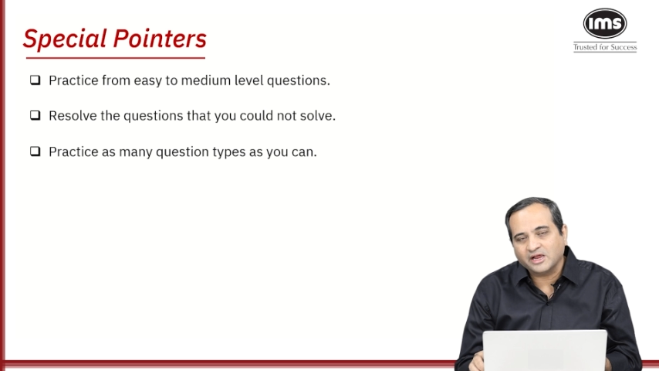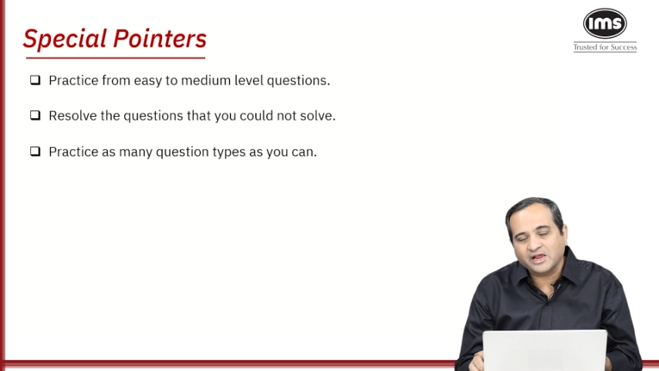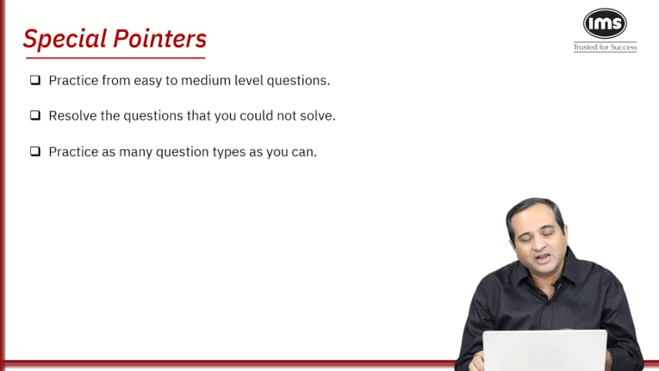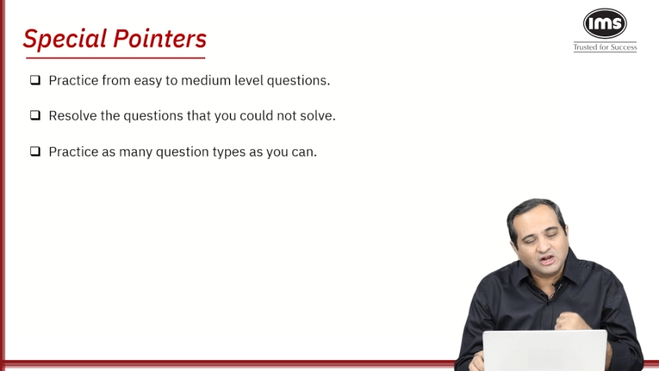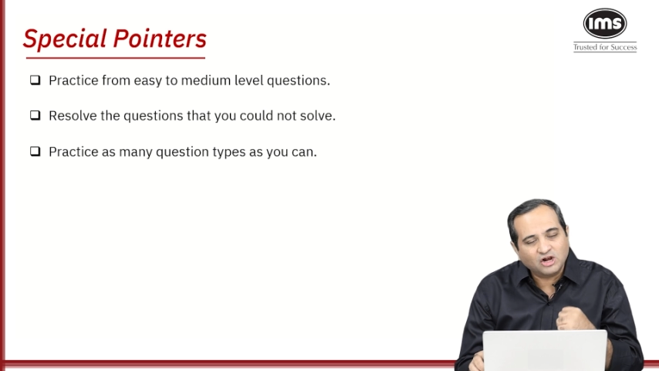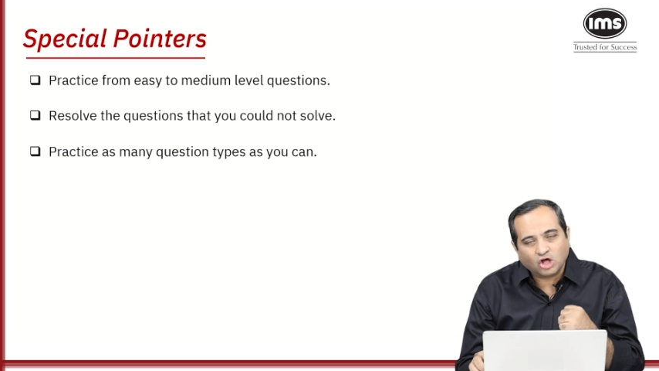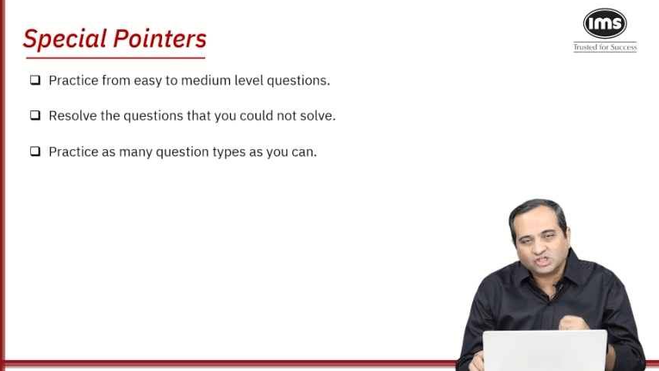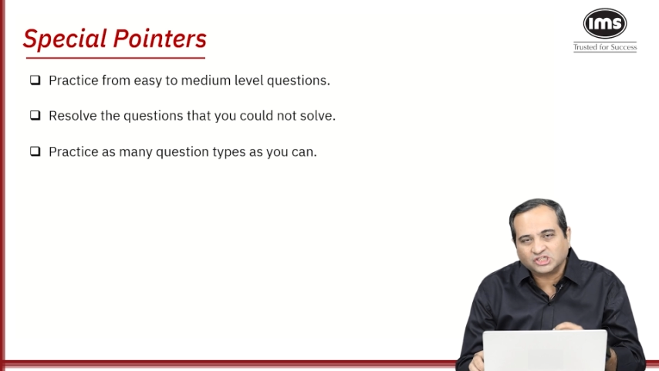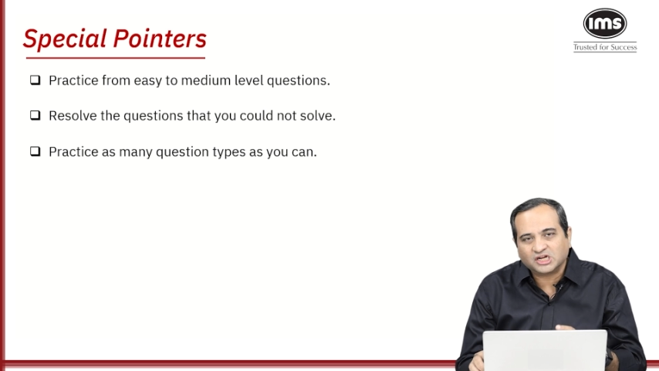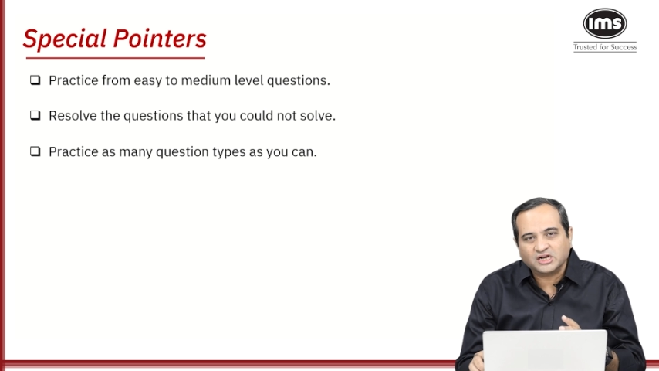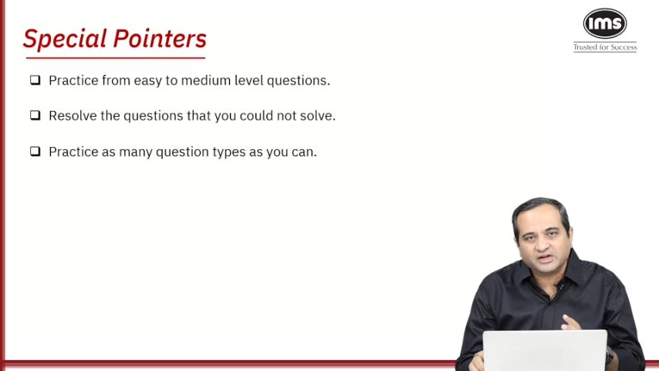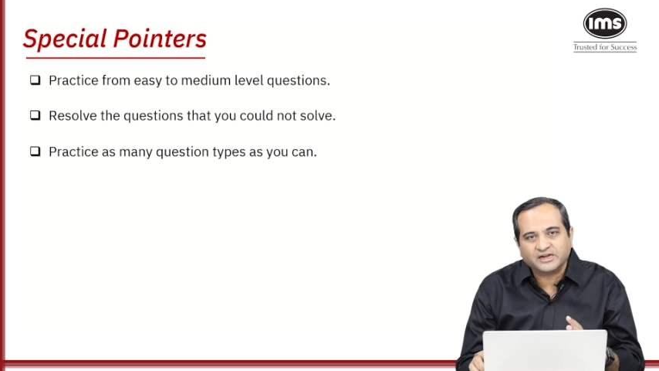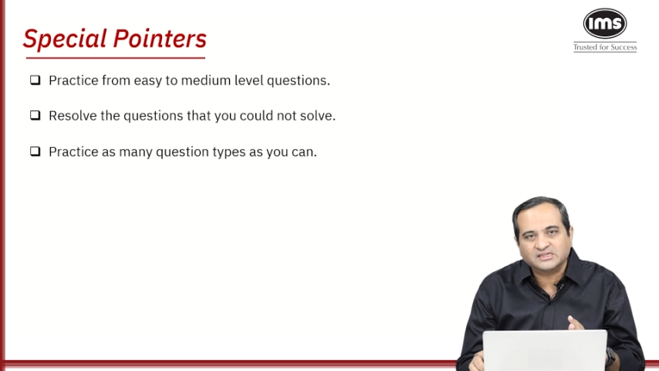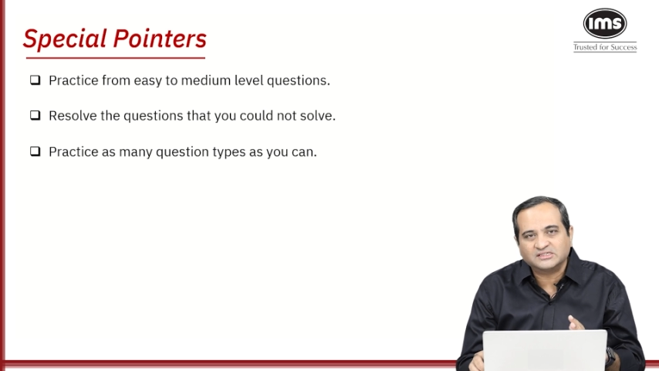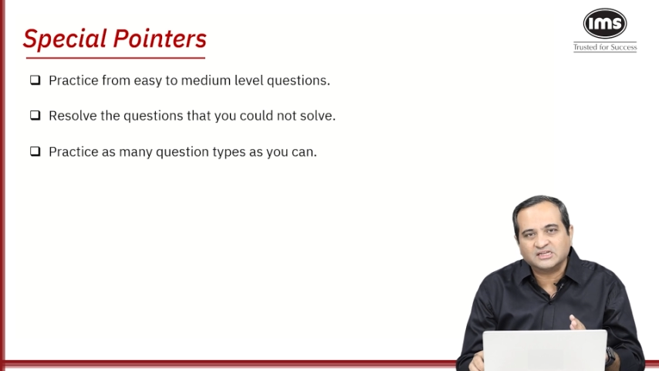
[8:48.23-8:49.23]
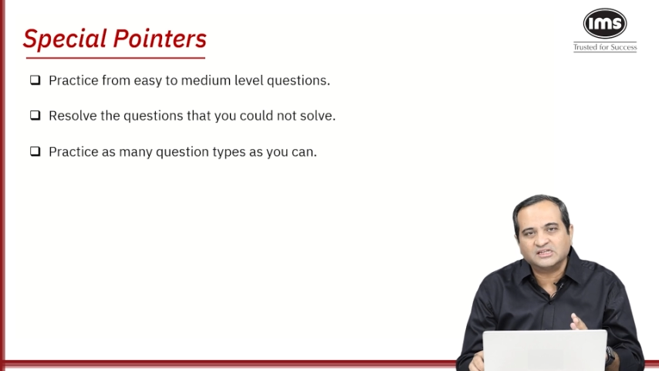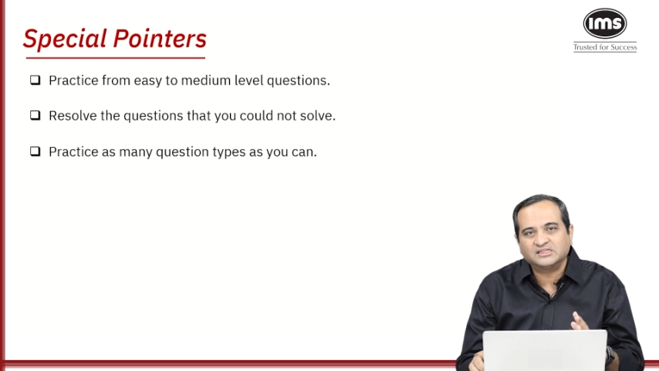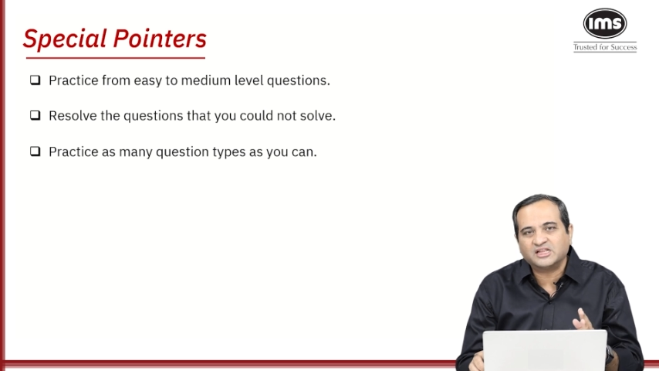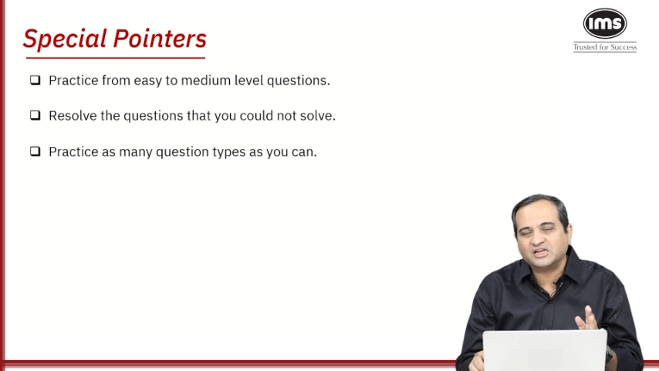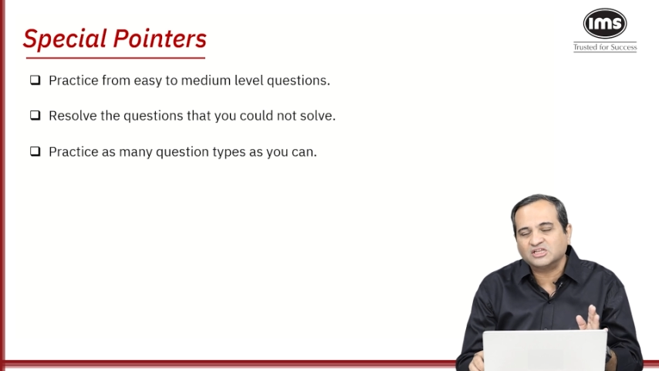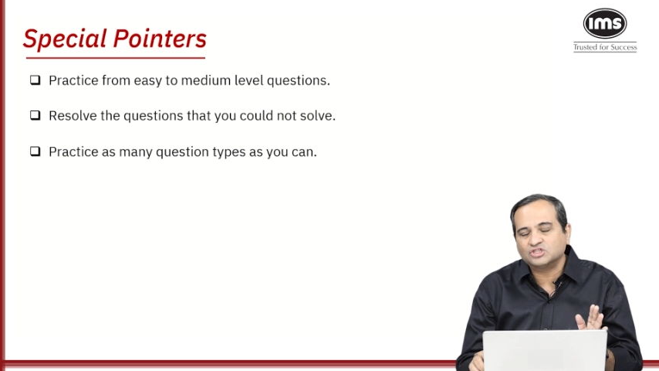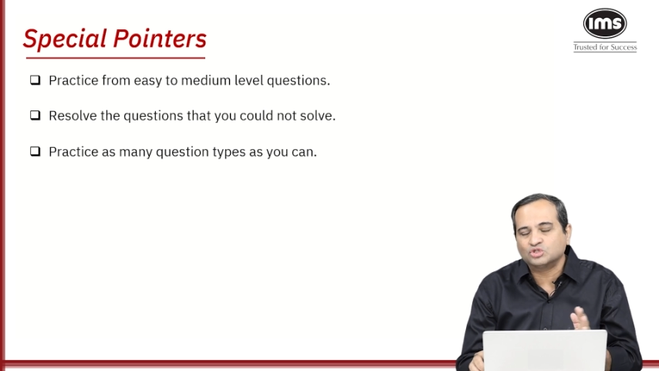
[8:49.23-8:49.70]
In logical reasoning,
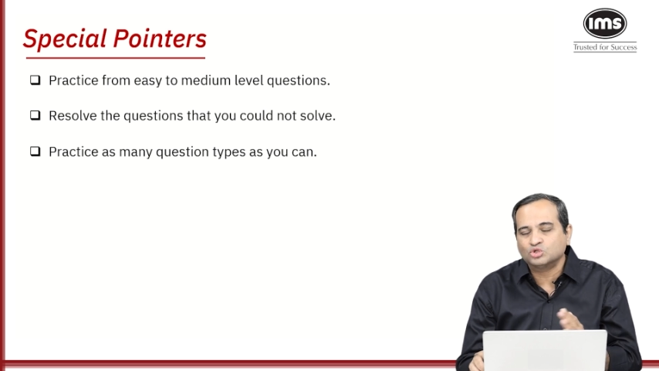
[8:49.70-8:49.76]
there is